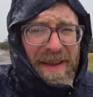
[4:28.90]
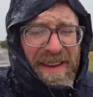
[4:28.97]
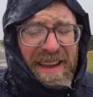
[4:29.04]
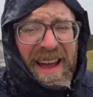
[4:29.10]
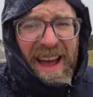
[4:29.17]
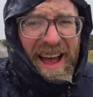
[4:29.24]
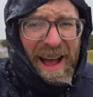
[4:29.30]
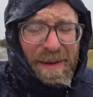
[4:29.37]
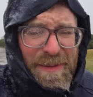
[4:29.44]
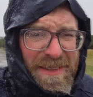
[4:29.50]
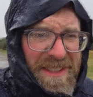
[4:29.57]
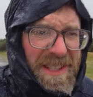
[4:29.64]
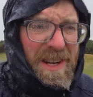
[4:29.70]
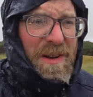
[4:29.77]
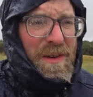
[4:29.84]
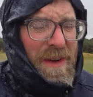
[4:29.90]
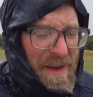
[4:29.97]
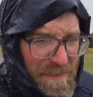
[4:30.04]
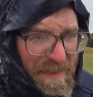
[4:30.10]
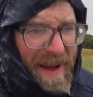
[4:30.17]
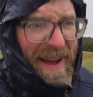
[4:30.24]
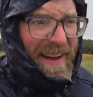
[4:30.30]
be absolutely
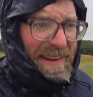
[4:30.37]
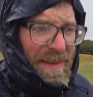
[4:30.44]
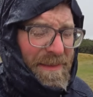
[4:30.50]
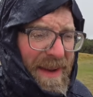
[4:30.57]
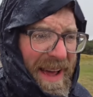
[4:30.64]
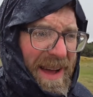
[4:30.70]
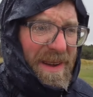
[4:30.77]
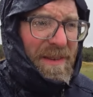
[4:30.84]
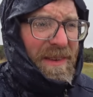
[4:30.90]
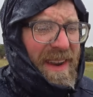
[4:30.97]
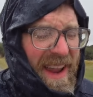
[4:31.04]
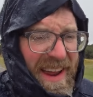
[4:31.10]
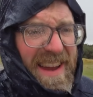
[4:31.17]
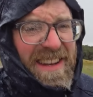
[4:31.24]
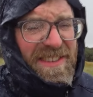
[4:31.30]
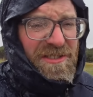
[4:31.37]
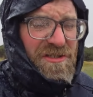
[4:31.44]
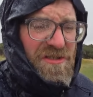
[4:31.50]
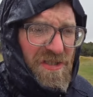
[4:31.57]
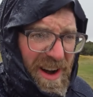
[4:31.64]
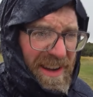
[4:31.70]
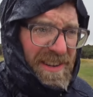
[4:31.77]
mad. I'm now getting
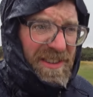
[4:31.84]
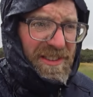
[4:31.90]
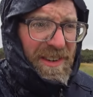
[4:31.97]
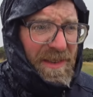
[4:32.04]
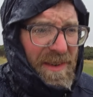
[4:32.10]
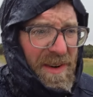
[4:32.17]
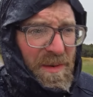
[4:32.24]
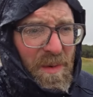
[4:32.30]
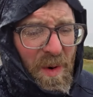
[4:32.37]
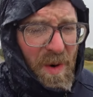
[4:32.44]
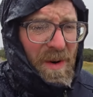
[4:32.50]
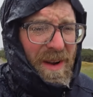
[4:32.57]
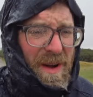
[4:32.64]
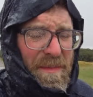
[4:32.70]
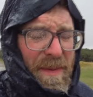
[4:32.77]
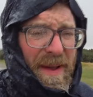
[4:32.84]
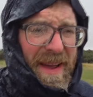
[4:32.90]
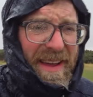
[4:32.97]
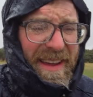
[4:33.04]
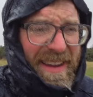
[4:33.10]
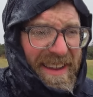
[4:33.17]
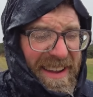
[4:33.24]
drenched. I'm going to walk up
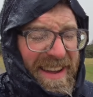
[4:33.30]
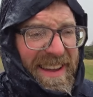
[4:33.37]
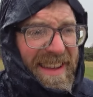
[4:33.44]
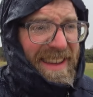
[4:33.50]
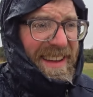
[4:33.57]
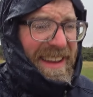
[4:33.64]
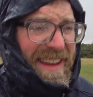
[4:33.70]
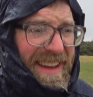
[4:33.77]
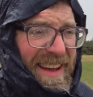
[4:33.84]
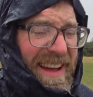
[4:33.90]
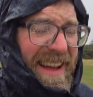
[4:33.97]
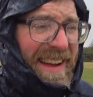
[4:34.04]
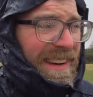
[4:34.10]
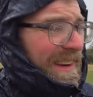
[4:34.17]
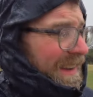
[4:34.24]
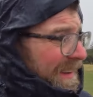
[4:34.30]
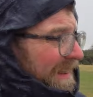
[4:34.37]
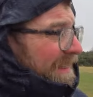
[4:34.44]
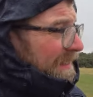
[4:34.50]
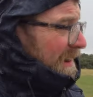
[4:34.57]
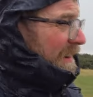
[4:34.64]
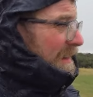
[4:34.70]
here and
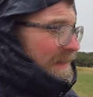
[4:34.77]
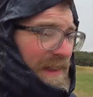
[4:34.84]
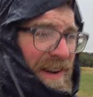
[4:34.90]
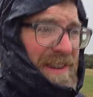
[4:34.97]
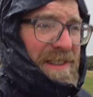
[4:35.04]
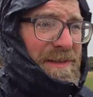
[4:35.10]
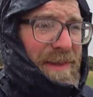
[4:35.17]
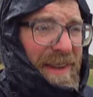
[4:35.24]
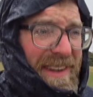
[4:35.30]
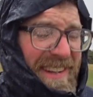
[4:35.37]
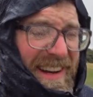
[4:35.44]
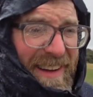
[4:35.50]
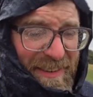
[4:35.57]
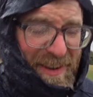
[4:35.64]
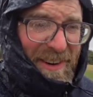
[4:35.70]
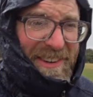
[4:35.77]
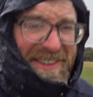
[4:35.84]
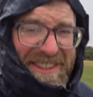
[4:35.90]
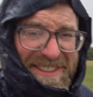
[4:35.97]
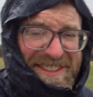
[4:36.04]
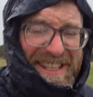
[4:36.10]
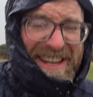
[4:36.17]
sorry folks, but you can have a look at
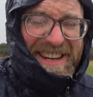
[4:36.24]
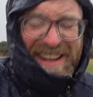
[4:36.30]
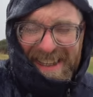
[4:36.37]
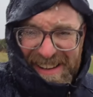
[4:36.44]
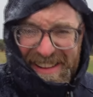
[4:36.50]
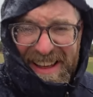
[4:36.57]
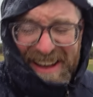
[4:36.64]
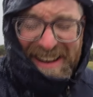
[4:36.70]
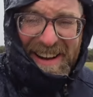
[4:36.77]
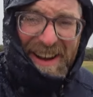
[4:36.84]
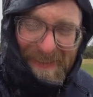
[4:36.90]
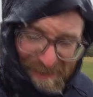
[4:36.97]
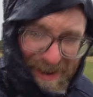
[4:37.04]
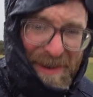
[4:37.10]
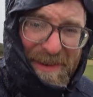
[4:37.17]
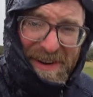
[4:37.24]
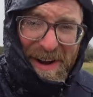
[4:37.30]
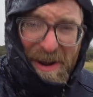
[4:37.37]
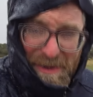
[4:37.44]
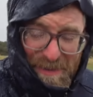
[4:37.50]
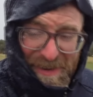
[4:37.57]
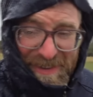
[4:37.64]
the sea and then I'm going
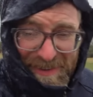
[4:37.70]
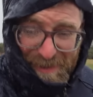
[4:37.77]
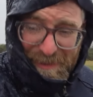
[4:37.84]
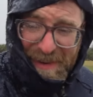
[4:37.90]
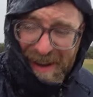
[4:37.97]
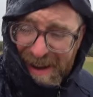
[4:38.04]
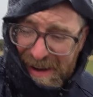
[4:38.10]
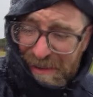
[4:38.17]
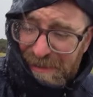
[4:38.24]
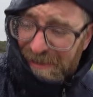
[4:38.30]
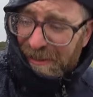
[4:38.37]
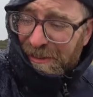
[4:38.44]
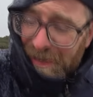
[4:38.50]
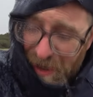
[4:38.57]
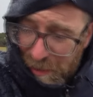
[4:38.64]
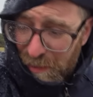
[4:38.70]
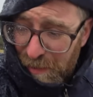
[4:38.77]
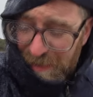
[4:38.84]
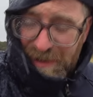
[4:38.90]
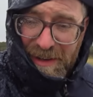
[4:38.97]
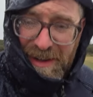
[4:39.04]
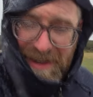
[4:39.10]
home because I'm getting soaked.
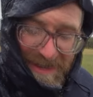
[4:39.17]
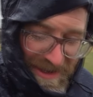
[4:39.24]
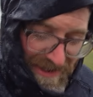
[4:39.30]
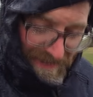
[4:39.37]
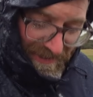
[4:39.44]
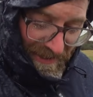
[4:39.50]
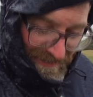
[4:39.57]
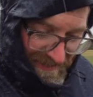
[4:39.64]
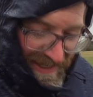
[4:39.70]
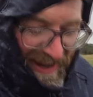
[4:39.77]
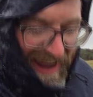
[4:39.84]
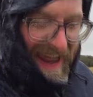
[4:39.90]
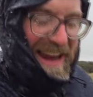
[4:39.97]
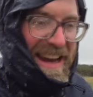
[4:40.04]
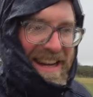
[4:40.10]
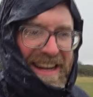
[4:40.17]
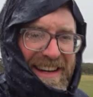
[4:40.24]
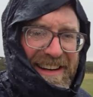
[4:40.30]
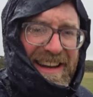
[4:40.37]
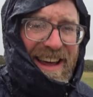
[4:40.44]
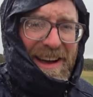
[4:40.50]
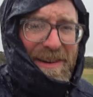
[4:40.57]
It's actually
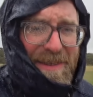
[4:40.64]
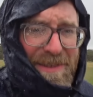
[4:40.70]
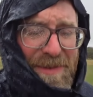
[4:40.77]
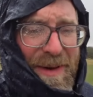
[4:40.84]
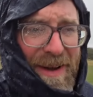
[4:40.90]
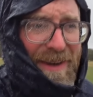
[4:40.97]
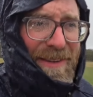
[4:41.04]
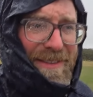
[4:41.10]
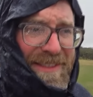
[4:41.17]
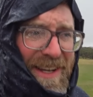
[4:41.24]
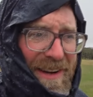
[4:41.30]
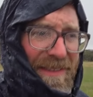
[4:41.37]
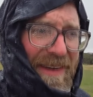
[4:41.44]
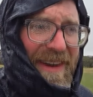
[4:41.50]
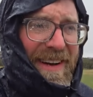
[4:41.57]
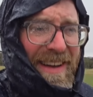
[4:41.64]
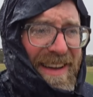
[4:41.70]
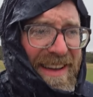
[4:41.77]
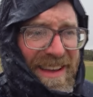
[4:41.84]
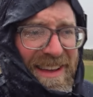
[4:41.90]
hailing now as well. So uh,